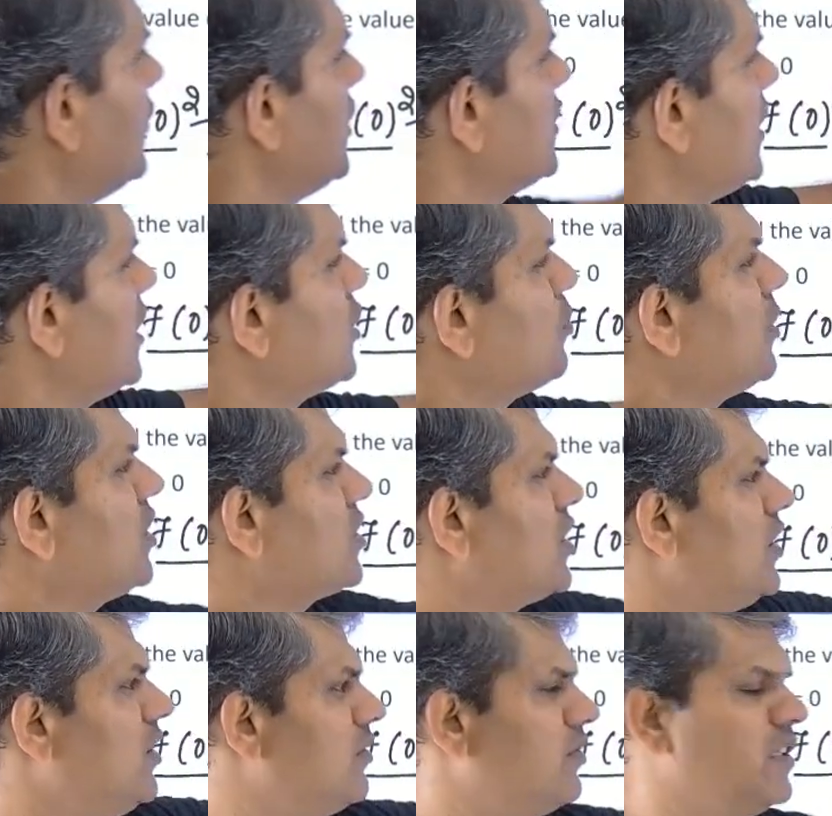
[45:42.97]
this
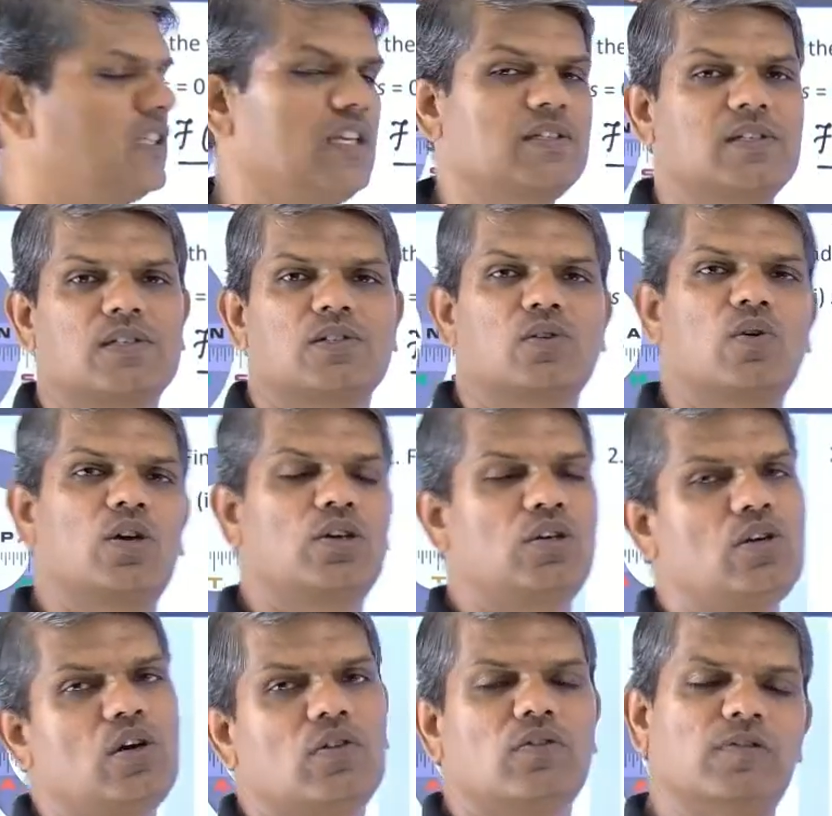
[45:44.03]
expression with s is equal to
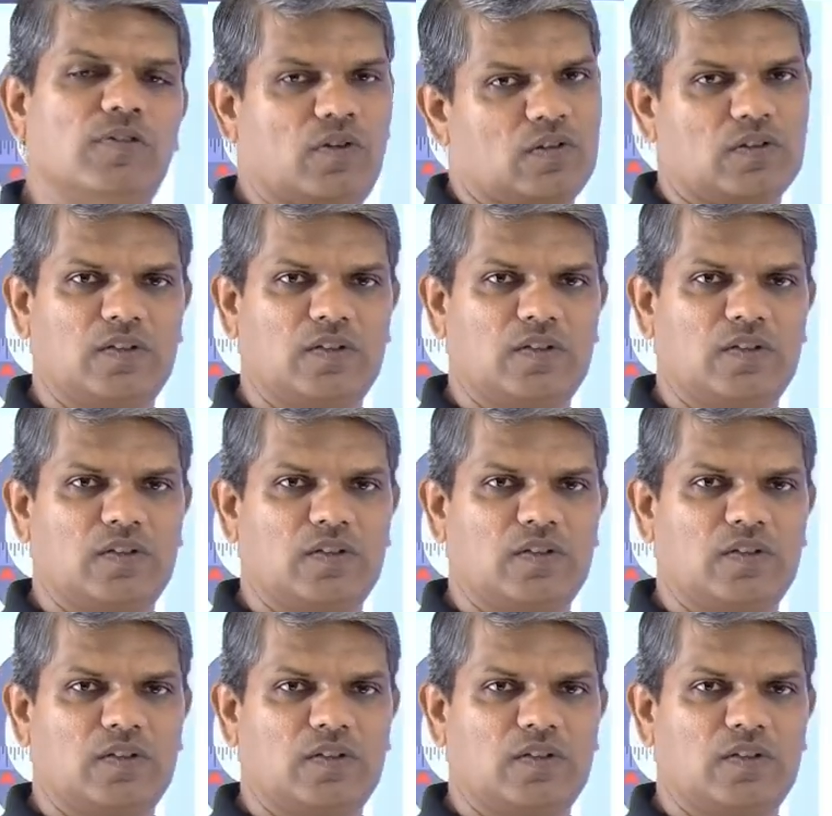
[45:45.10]
4.